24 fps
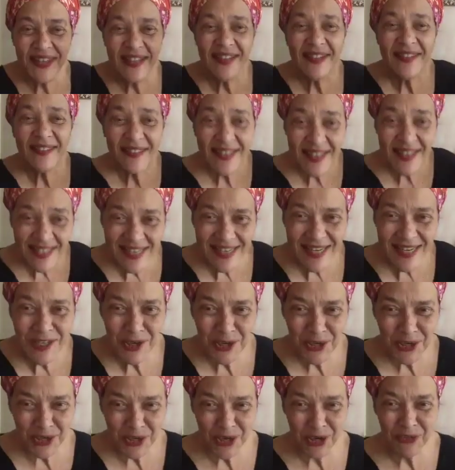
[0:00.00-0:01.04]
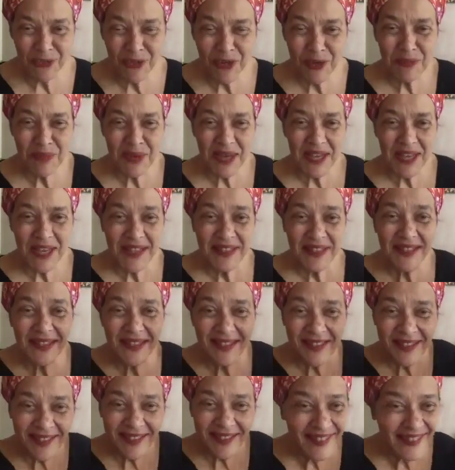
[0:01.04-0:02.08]
We had to. I mean,
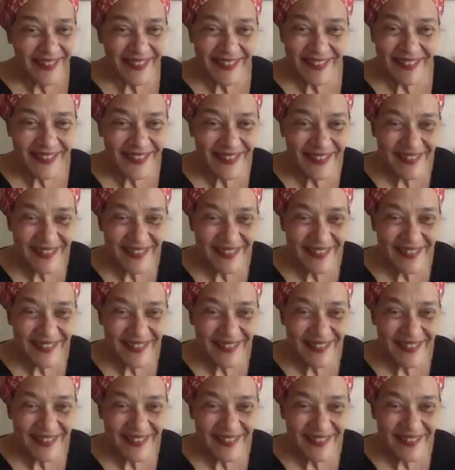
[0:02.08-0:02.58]
that was the only